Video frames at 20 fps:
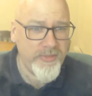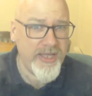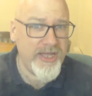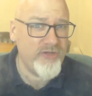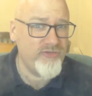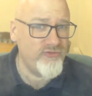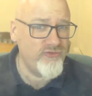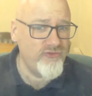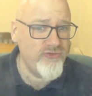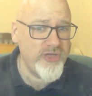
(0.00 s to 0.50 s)

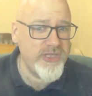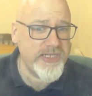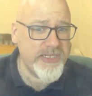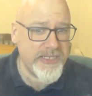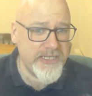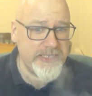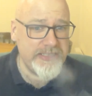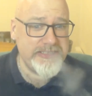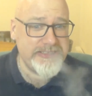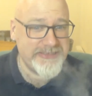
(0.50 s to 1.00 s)
That is really
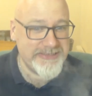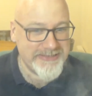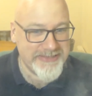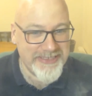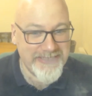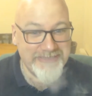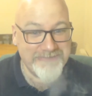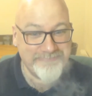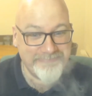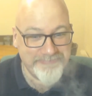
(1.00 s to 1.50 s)
nice.
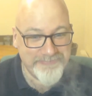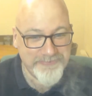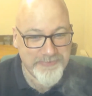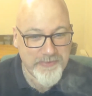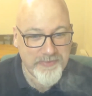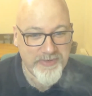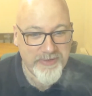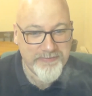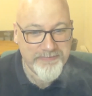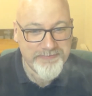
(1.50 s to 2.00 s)
Num
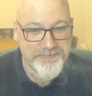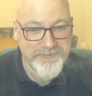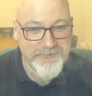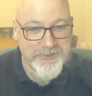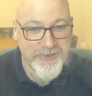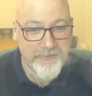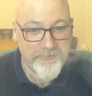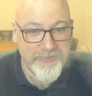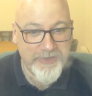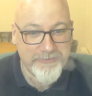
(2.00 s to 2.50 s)

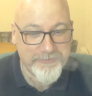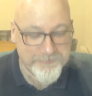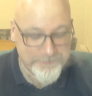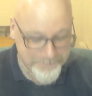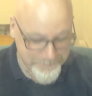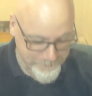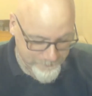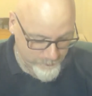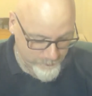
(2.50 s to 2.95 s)
num.